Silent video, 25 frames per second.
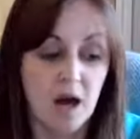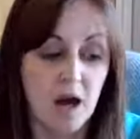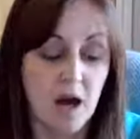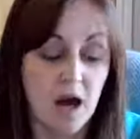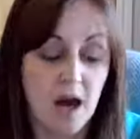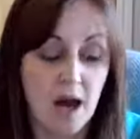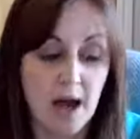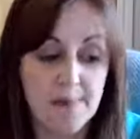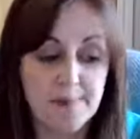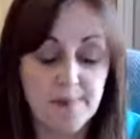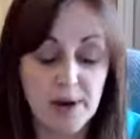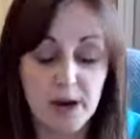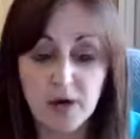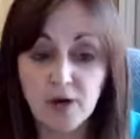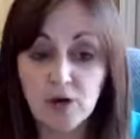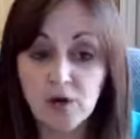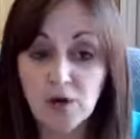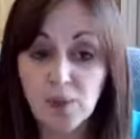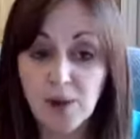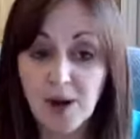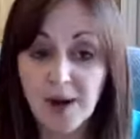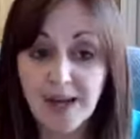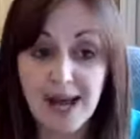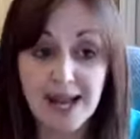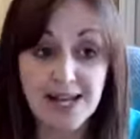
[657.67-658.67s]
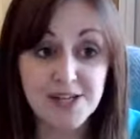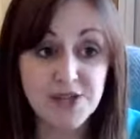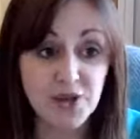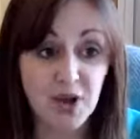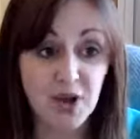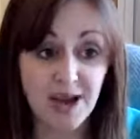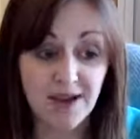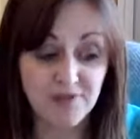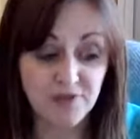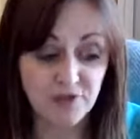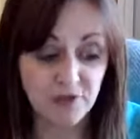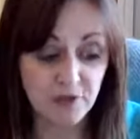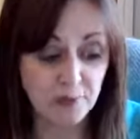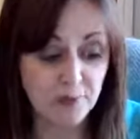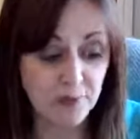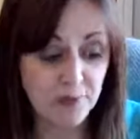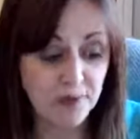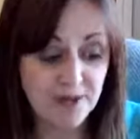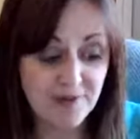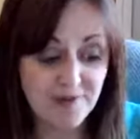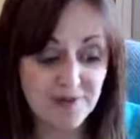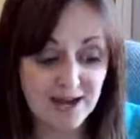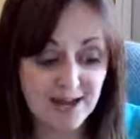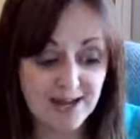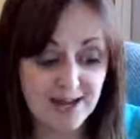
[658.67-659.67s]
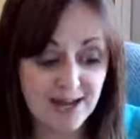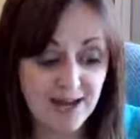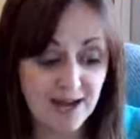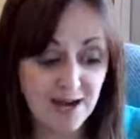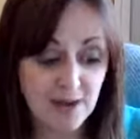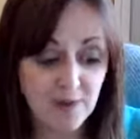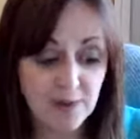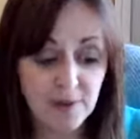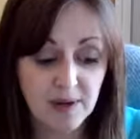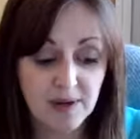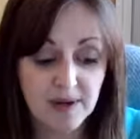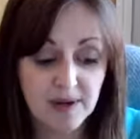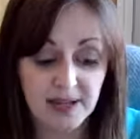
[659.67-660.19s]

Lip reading: Another one, I don't have enough money right now.